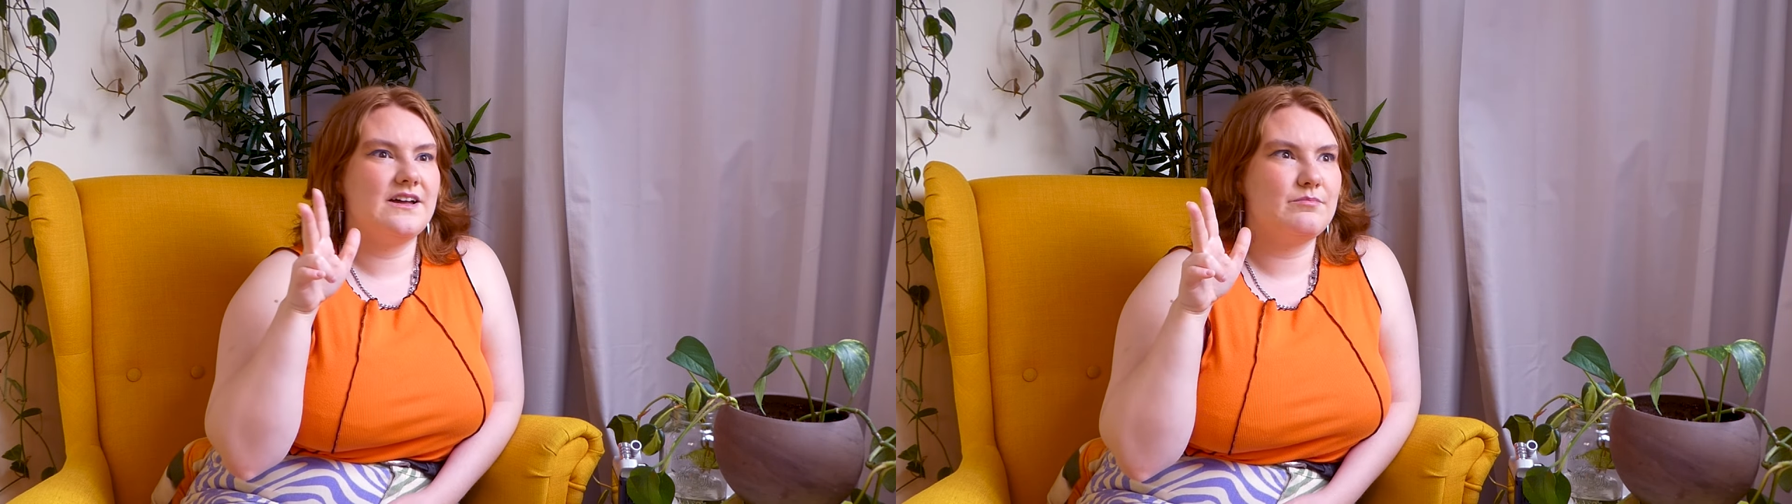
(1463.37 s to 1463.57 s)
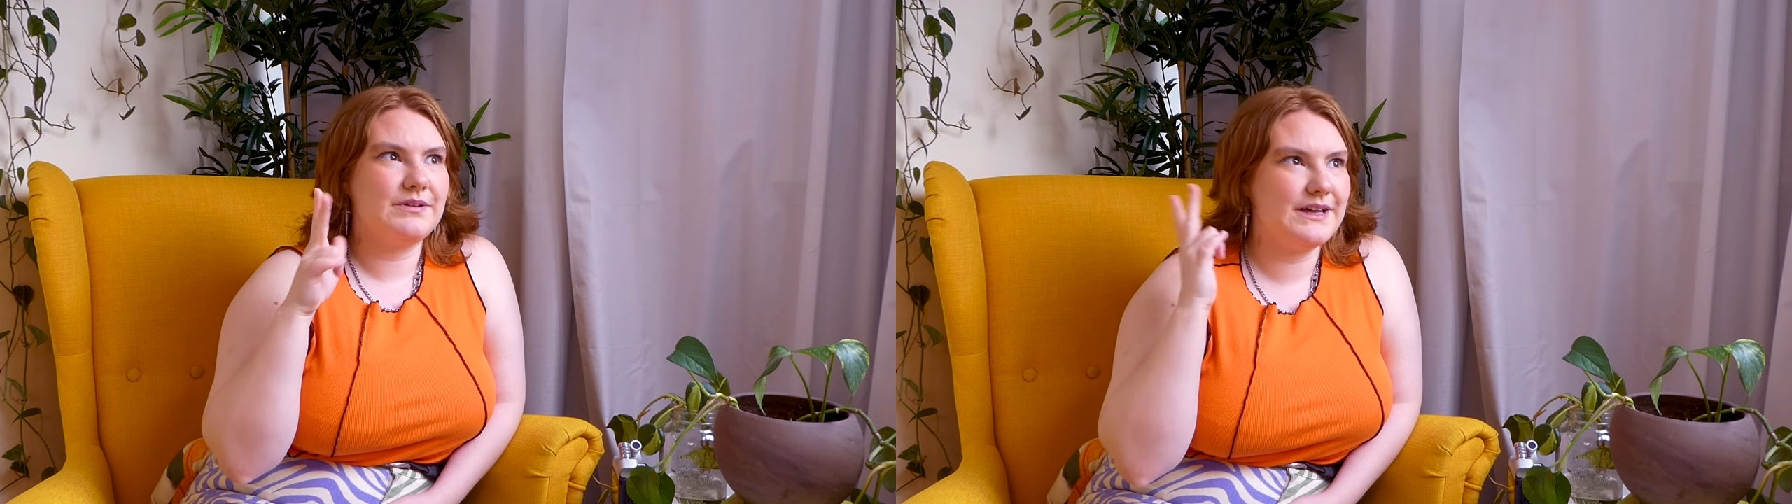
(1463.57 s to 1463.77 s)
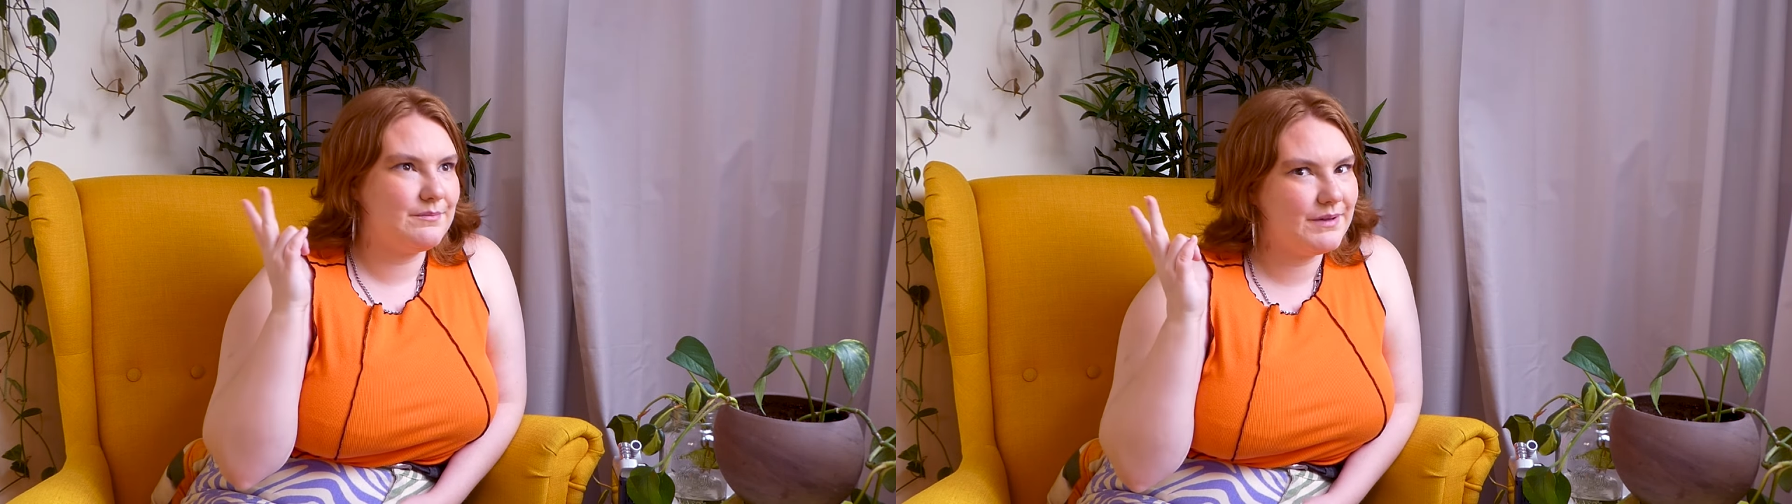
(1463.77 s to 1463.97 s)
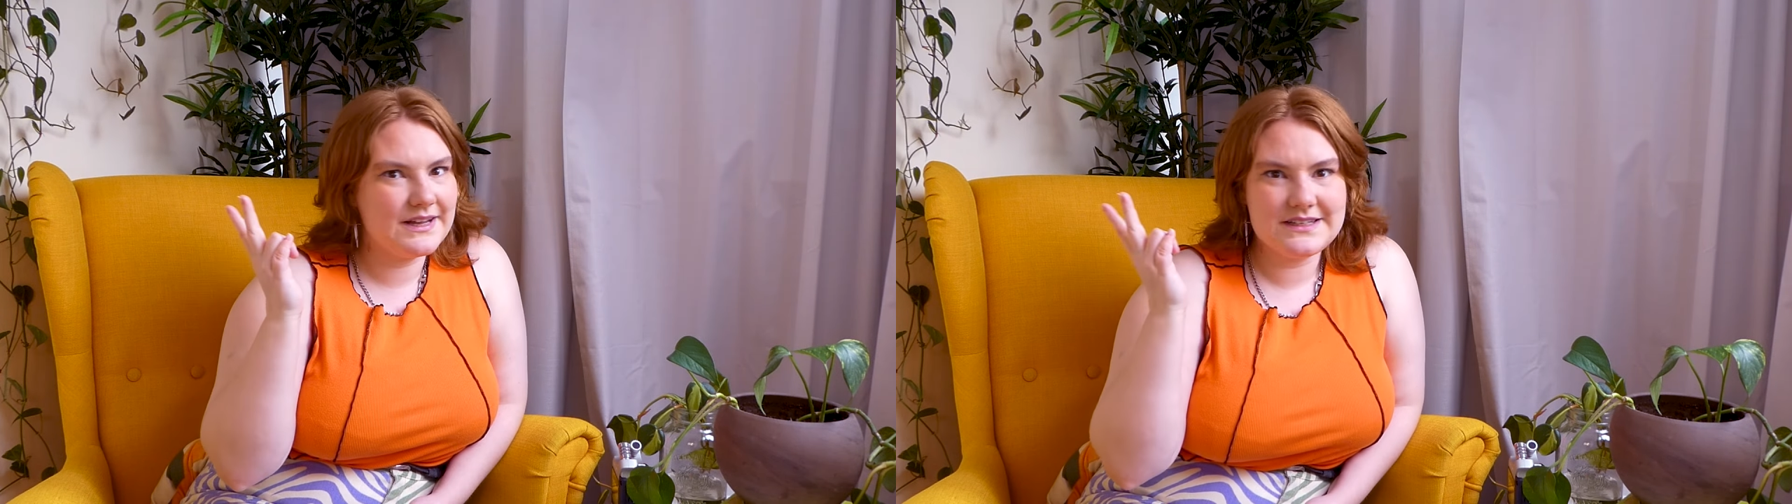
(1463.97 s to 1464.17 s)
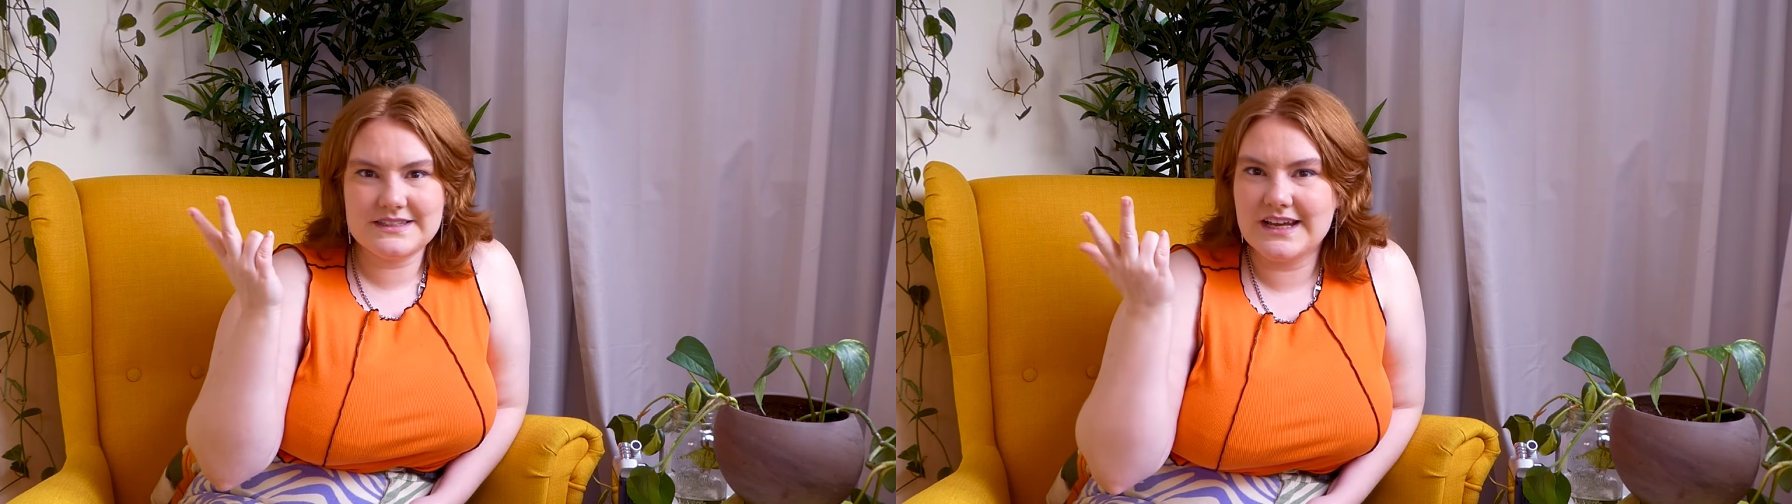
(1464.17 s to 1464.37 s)

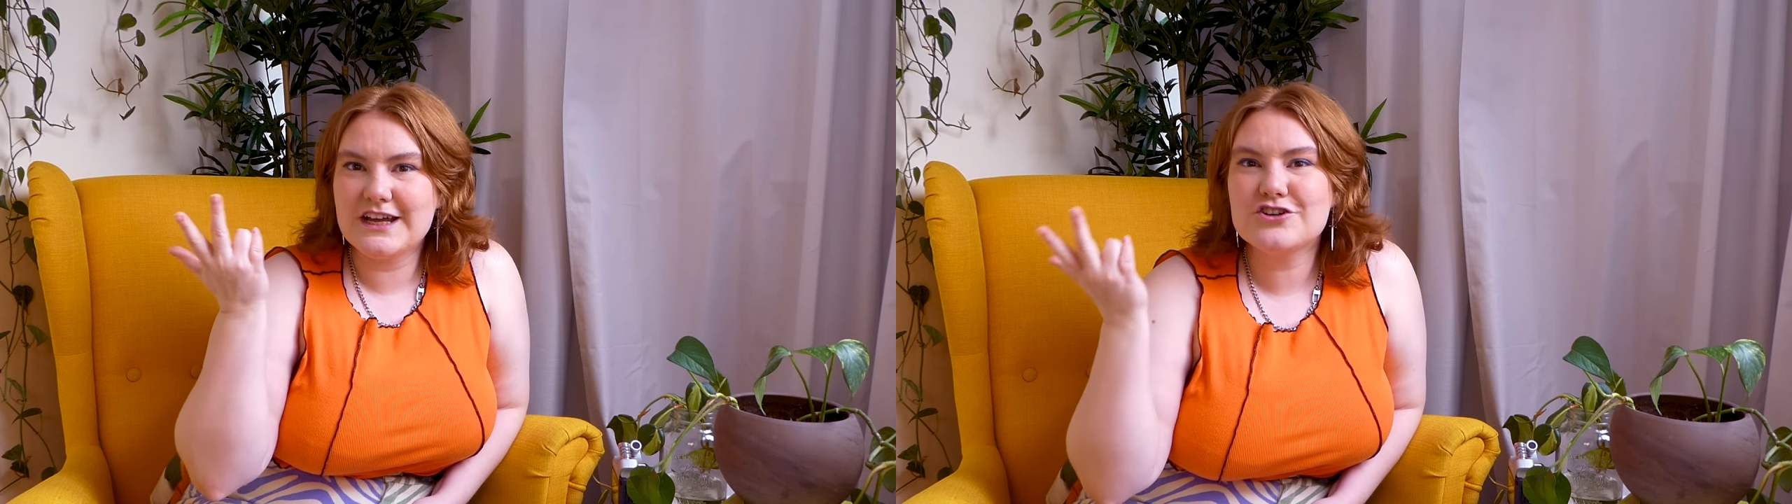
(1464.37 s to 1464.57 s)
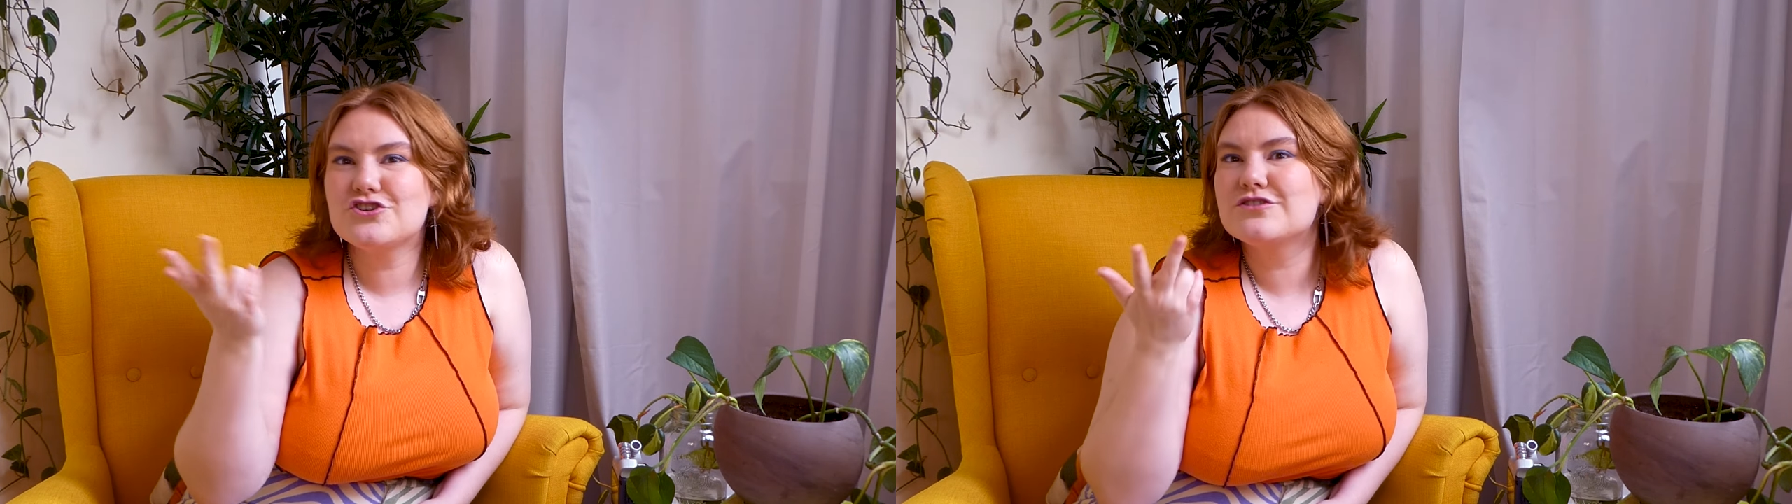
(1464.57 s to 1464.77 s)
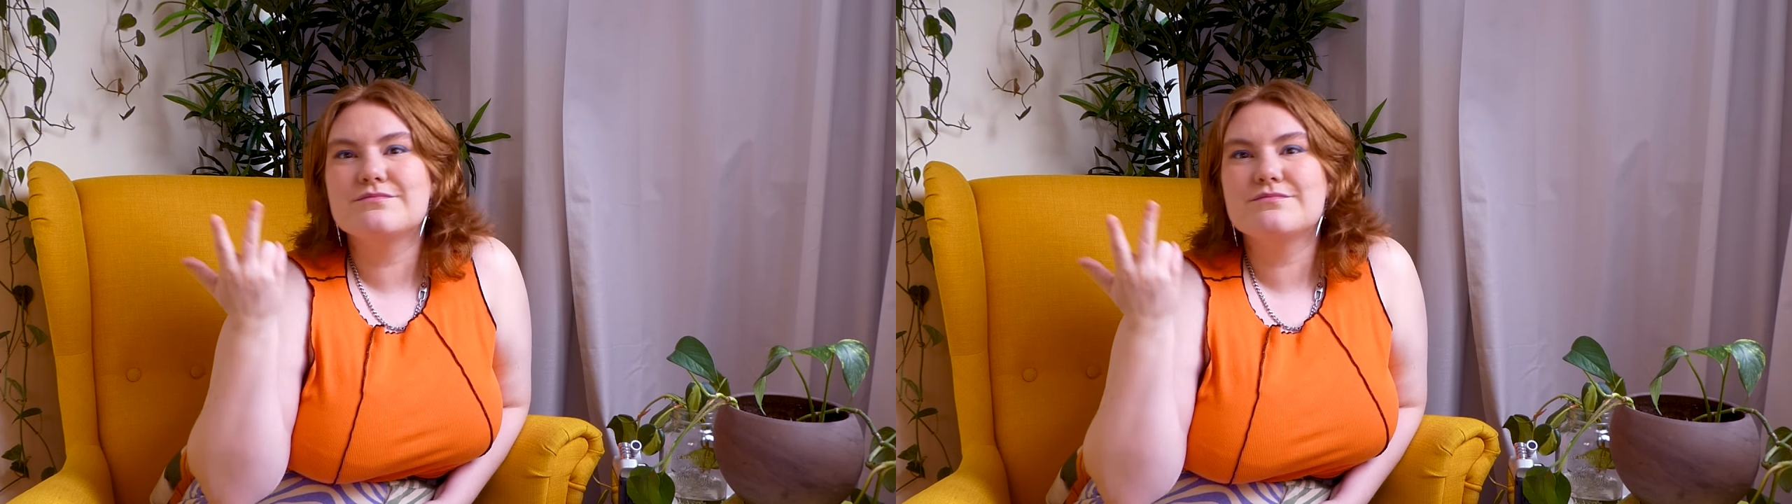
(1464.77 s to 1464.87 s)
plant-based-ish